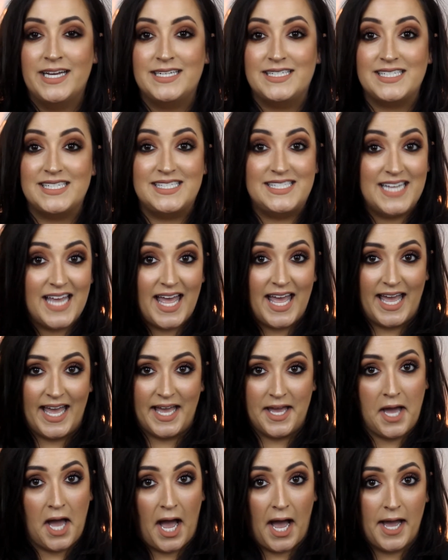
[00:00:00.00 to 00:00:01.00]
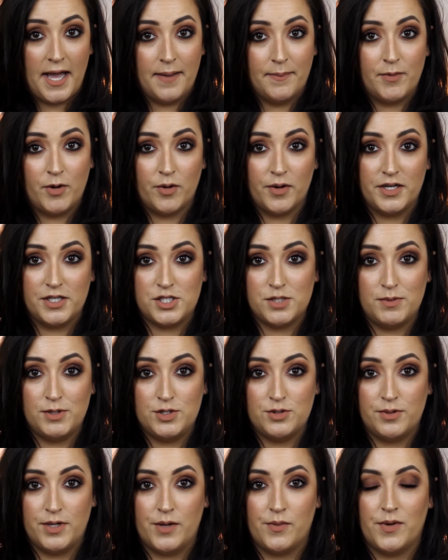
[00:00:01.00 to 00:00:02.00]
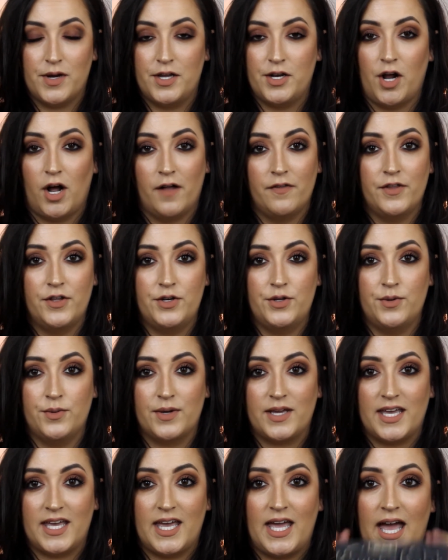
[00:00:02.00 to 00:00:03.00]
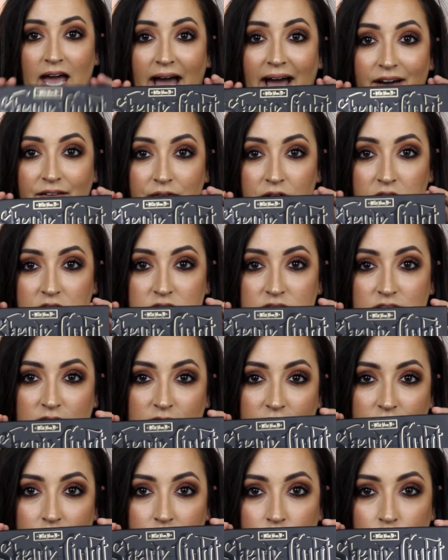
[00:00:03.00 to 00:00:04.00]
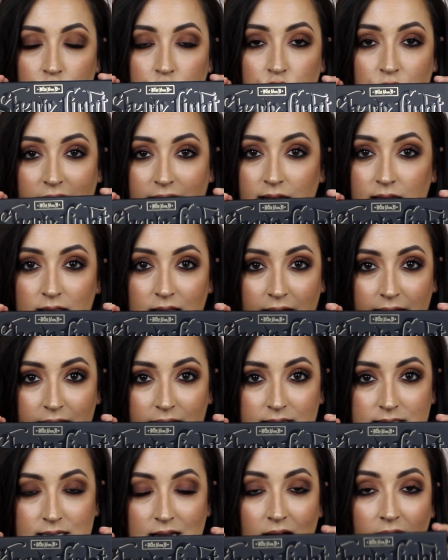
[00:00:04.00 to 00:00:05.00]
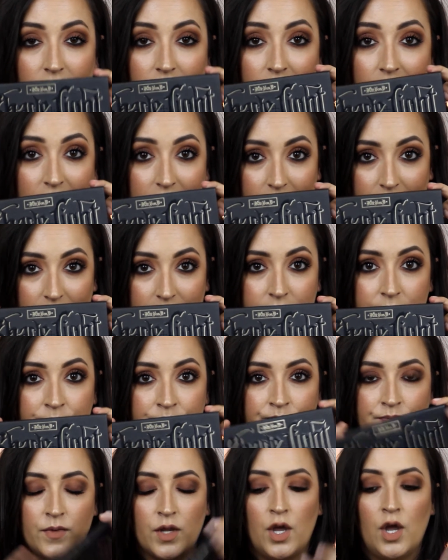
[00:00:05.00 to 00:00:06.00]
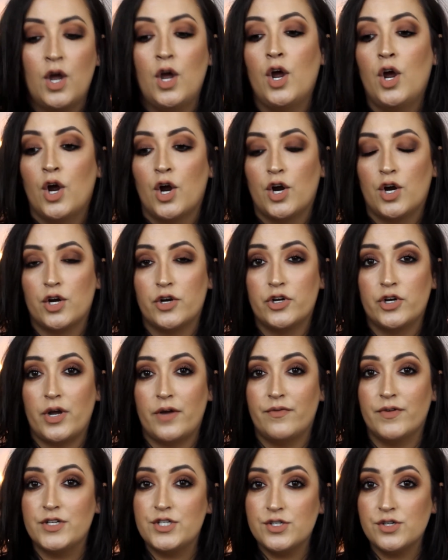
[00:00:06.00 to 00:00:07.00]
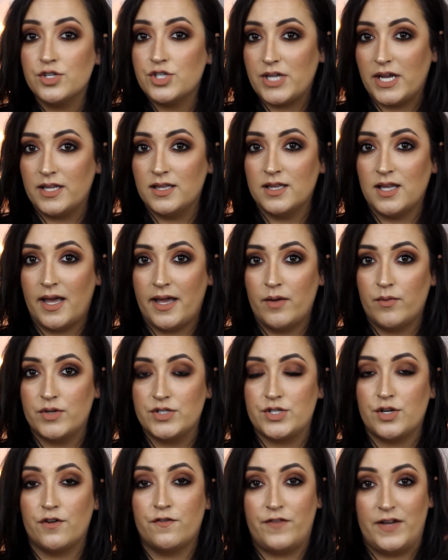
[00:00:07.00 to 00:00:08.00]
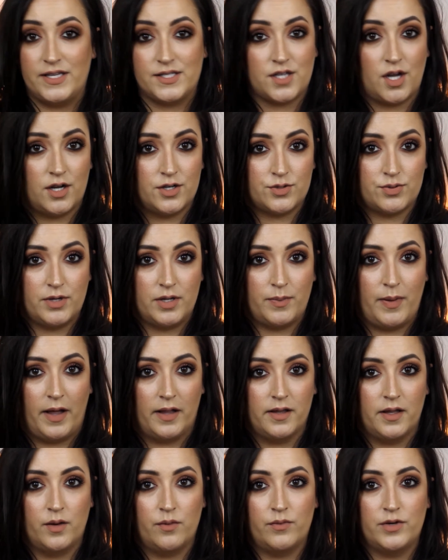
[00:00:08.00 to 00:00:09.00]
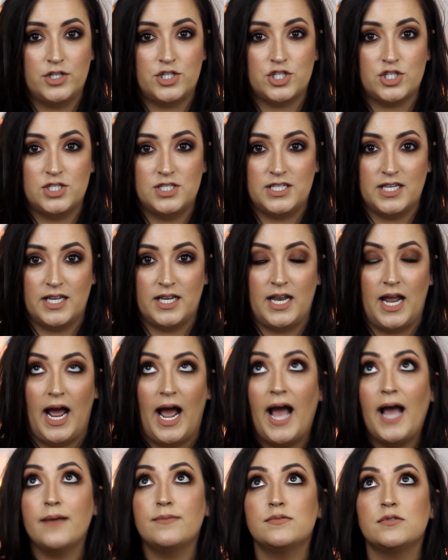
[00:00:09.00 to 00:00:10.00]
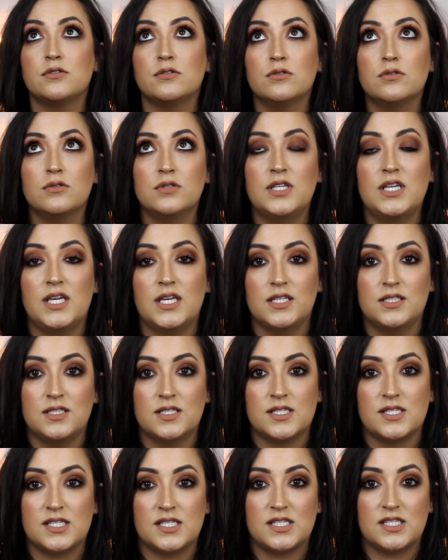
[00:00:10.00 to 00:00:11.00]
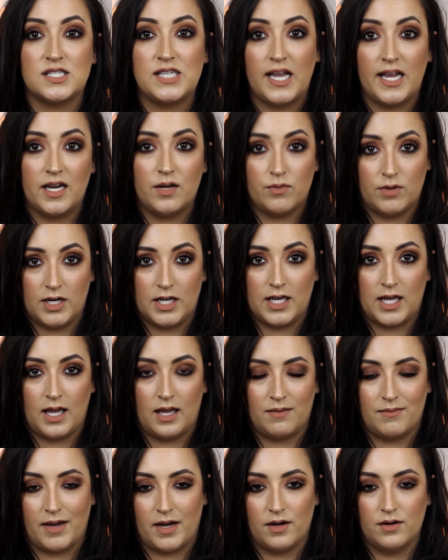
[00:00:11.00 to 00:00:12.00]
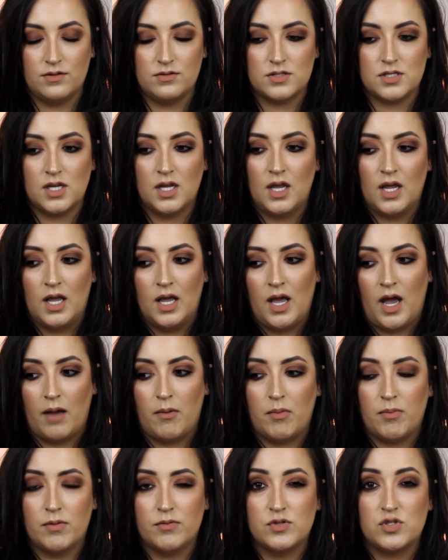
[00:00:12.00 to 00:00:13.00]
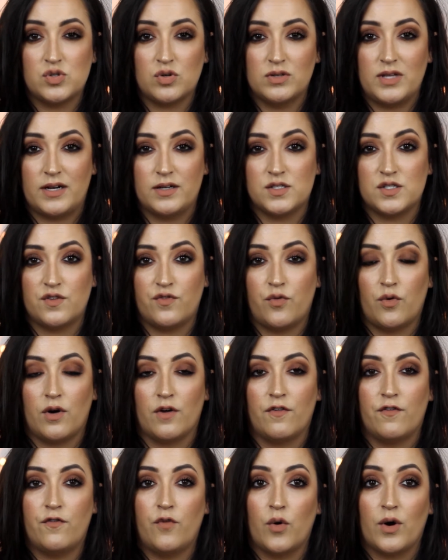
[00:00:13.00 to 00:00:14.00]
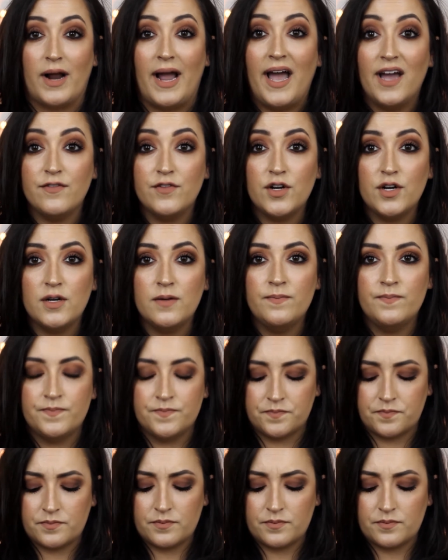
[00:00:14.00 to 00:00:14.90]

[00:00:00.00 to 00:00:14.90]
Today I am going to be doing one on the new Kat Von D Shade and Light Eye. Her original Shade and Light was her face contouring palette, which did absolutely insane when it came out. I remember it was sold out at Sephora forever.